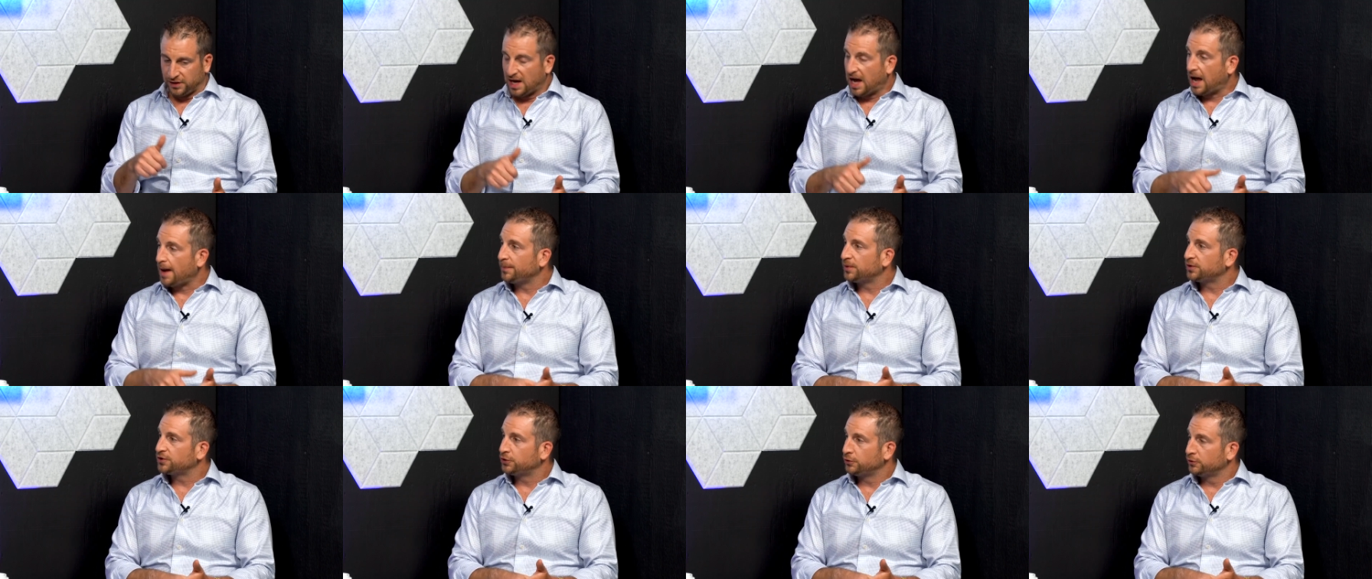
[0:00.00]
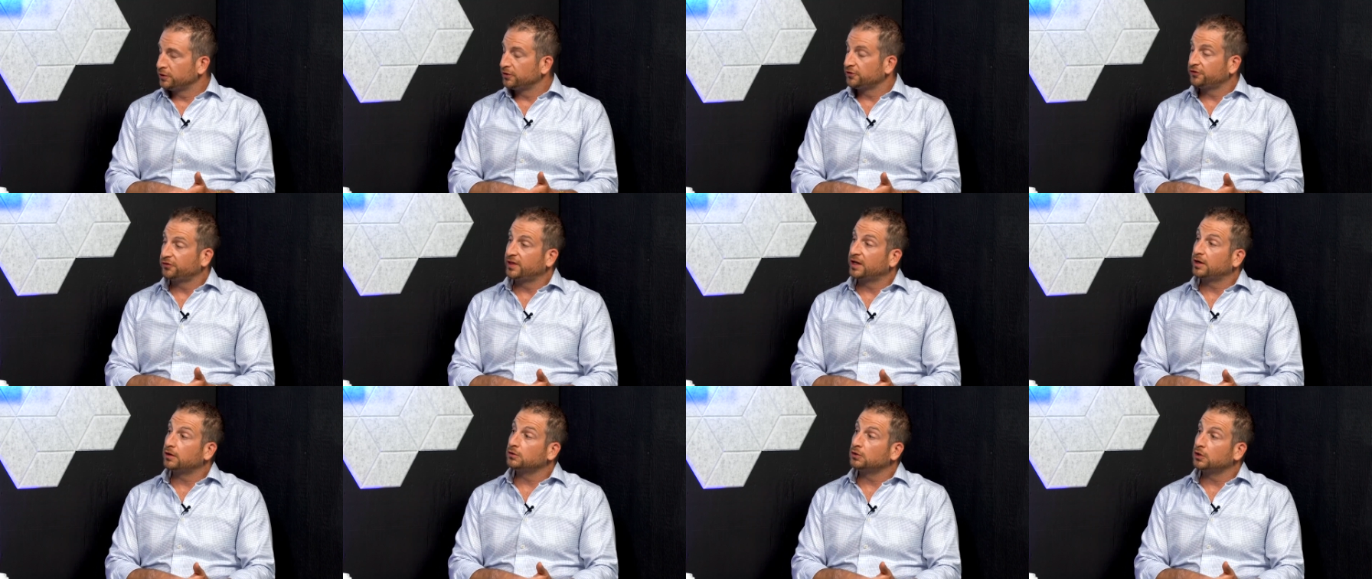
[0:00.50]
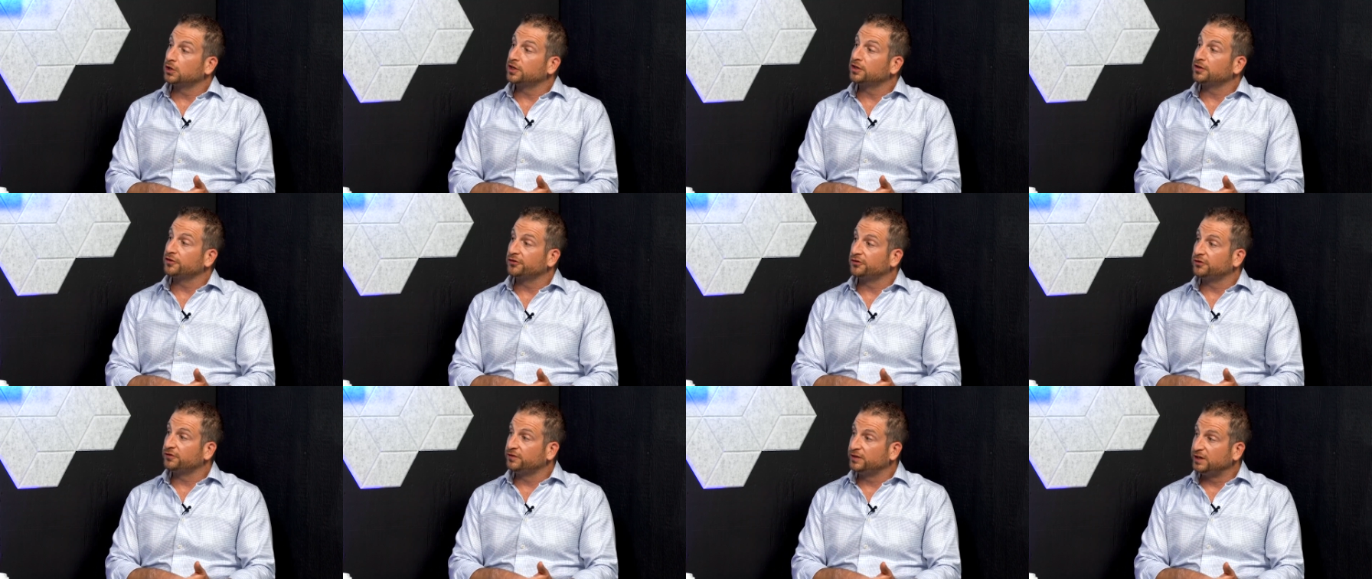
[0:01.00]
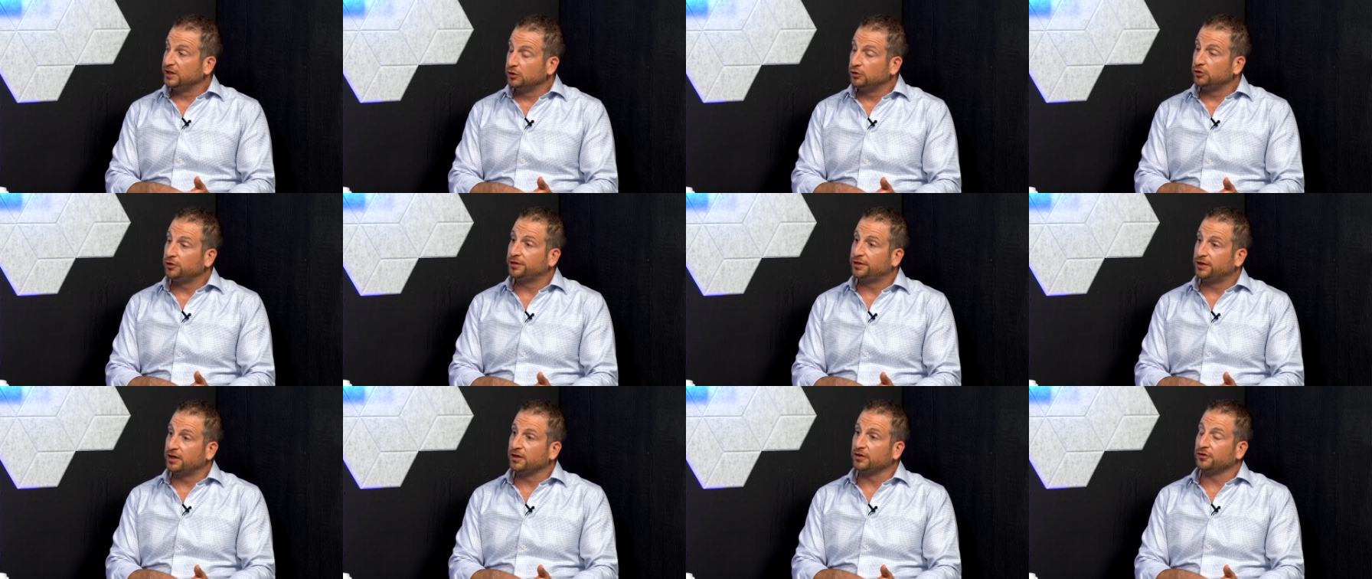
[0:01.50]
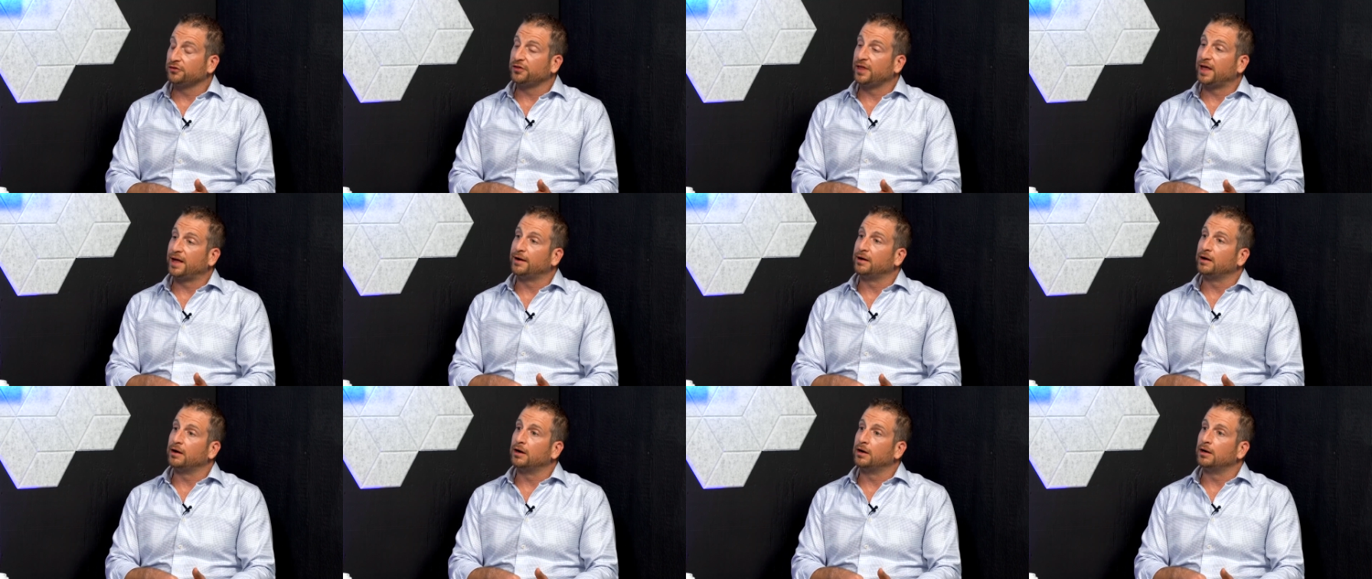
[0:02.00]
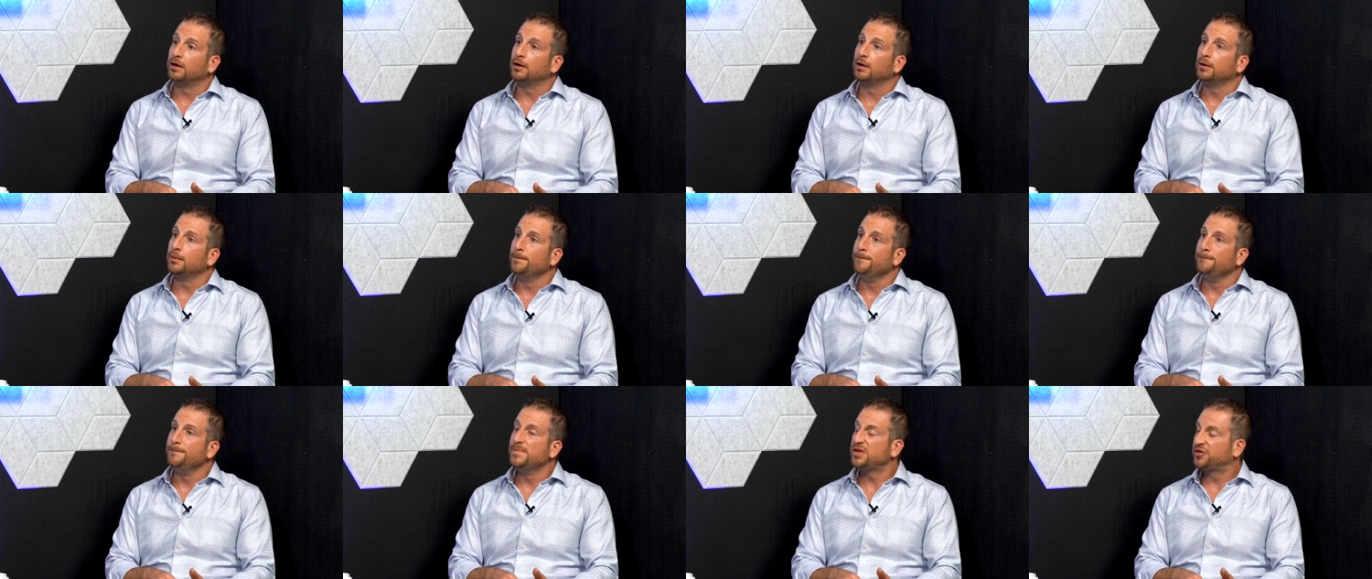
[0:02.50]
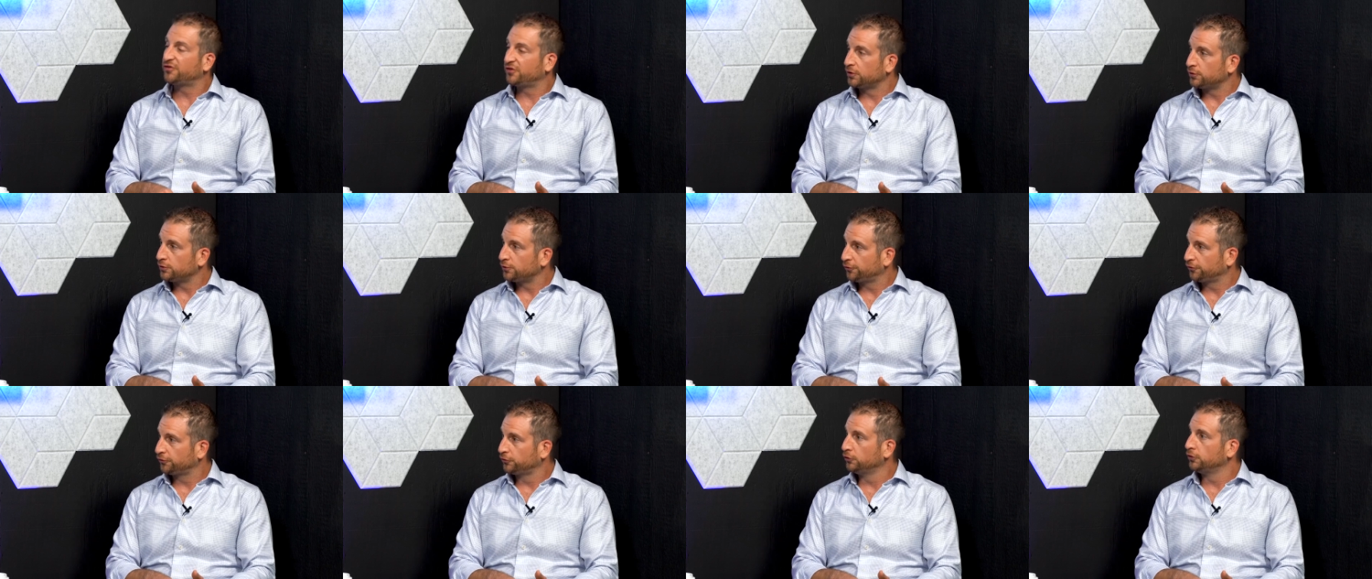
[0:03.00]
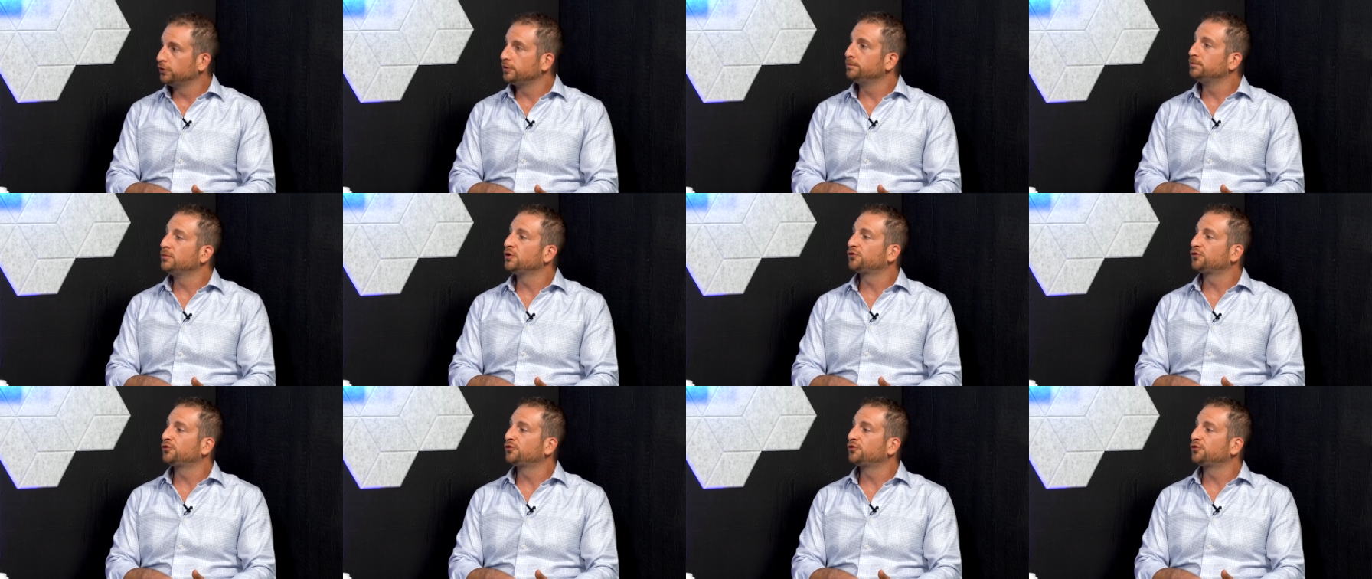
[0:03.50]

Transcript: opportunists that are looking to steal things that are misunderstood,